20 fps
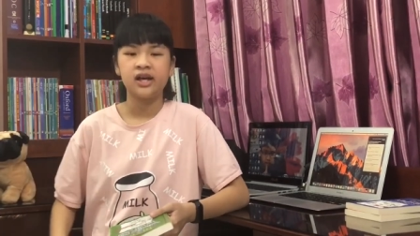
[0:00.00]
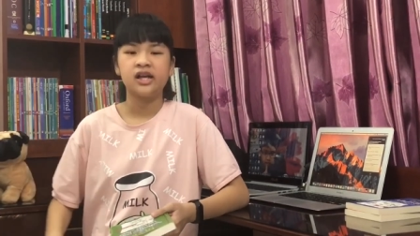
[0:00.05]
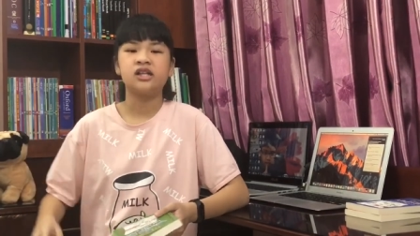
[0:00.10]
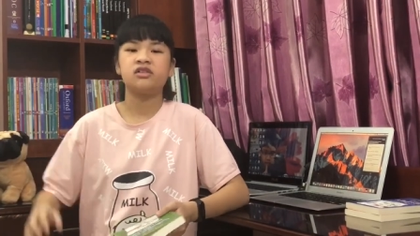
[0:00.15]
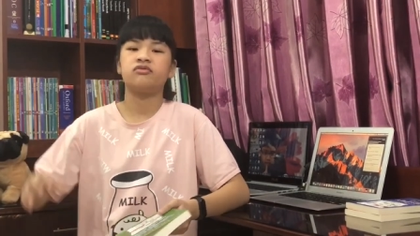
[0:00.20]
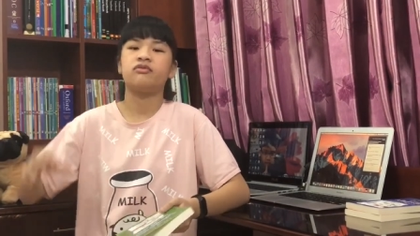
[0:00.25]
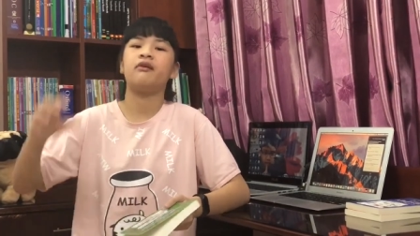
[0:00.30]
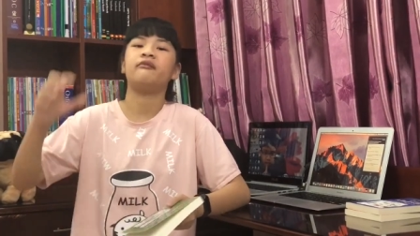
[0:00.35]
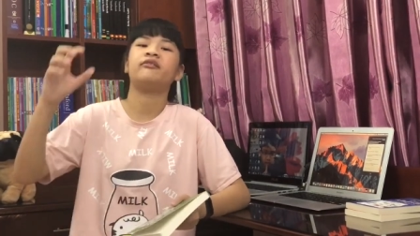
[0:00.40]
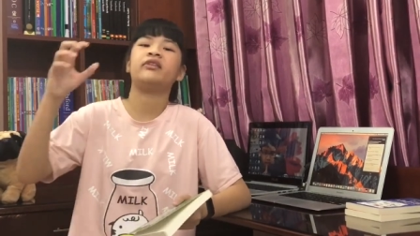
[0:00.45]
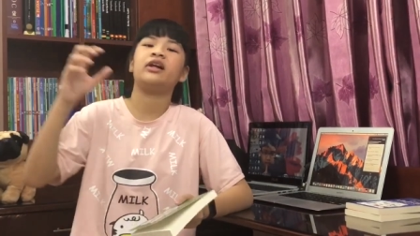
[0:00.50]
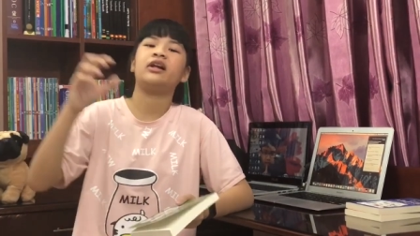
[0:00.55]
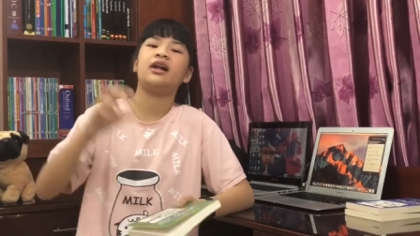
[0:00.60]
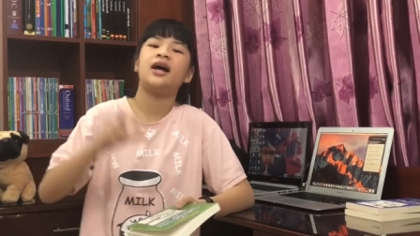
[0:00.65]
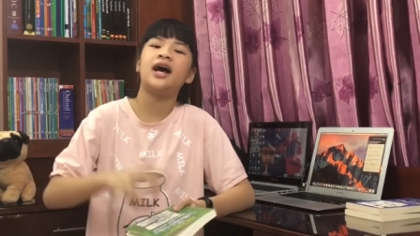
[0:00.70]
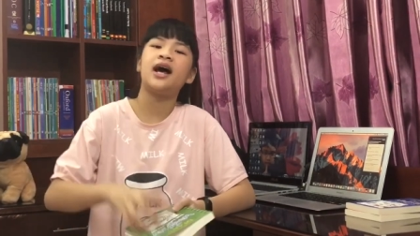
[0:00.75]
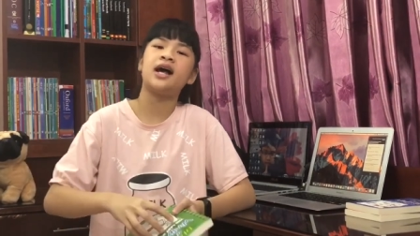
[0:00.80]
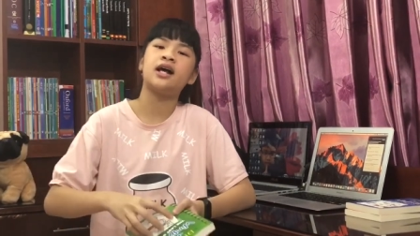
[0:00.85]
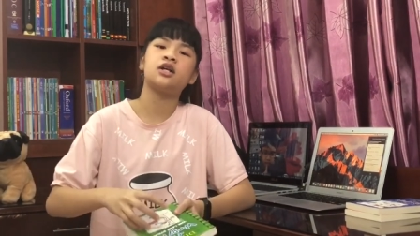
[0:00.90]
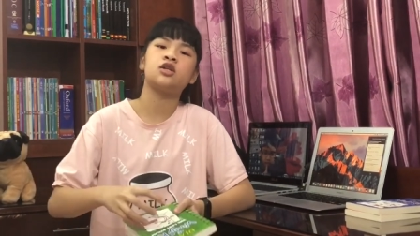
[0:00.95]
is from the
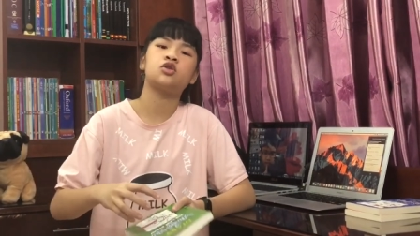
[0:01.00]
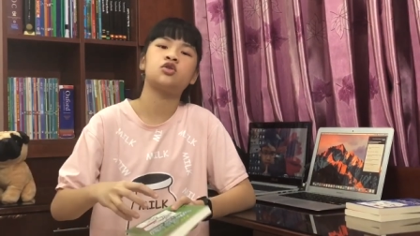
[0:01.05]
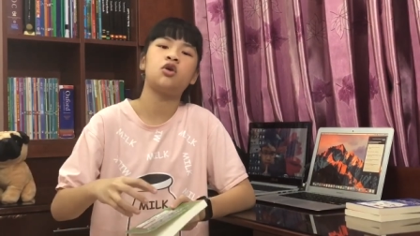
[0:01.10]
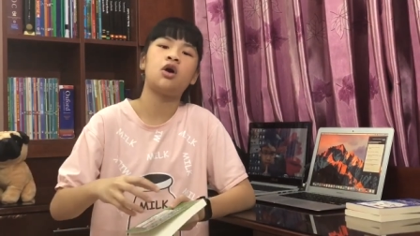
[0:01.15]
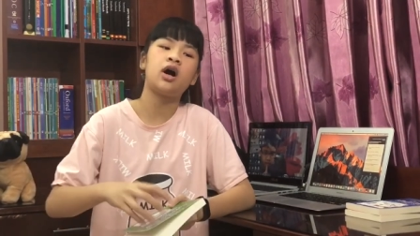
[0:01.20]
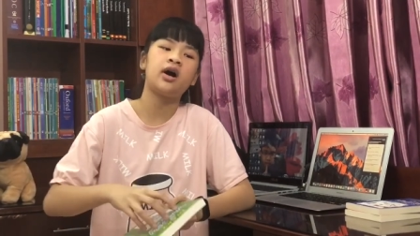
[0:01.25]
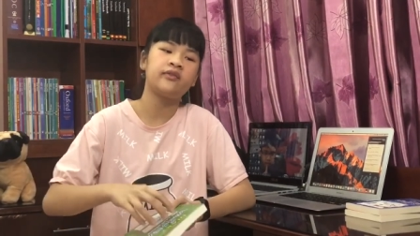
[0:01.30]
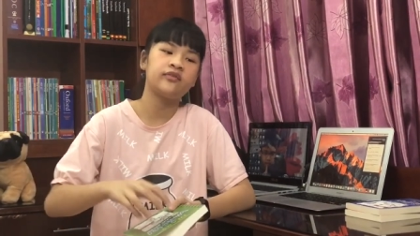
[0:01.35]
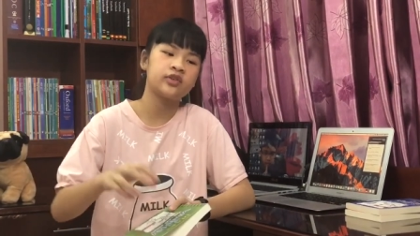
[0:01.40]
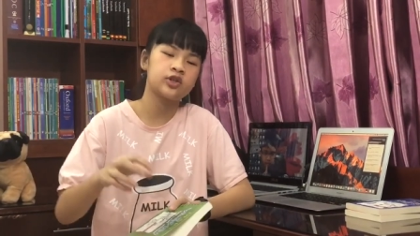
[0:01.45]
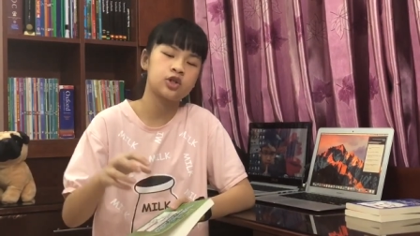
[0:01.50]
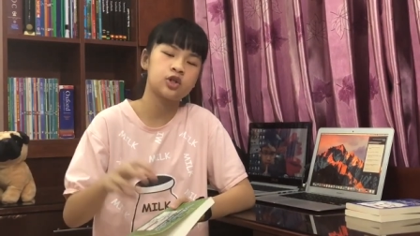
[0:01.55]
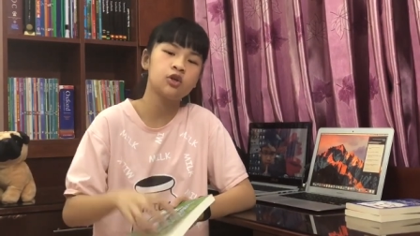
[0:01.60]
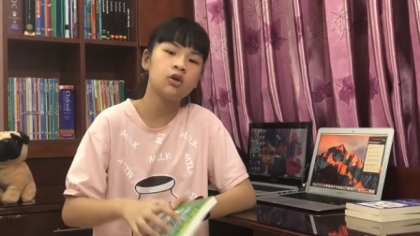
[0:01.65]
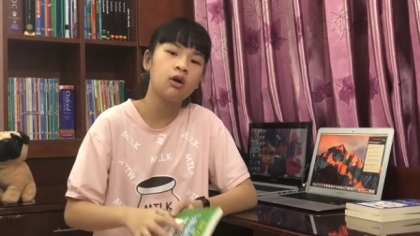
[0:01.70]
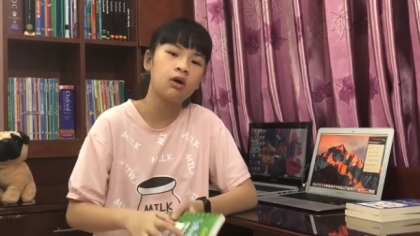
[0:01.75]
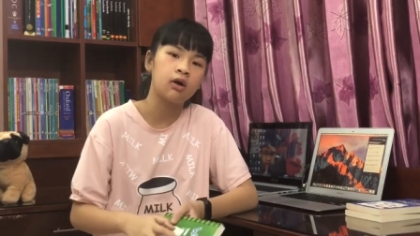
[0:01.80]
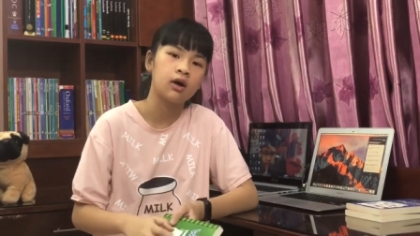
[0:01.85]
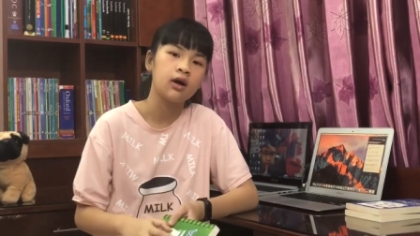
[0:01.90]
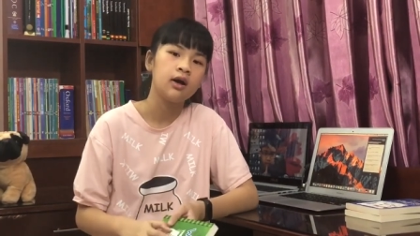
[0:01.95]
last straw for
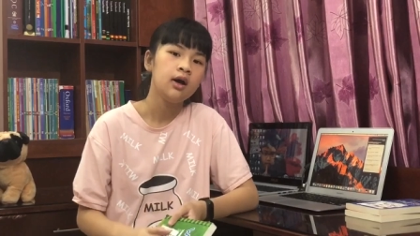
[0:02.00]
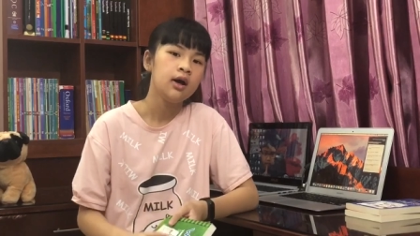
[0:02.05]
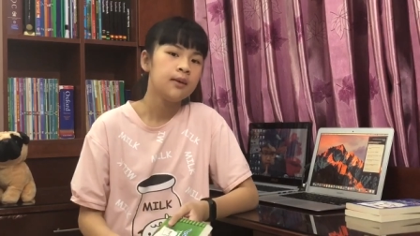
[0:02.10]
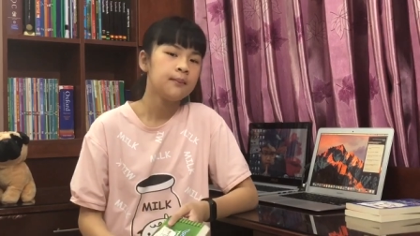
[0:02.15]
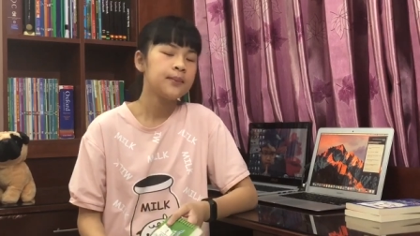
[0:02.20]
sure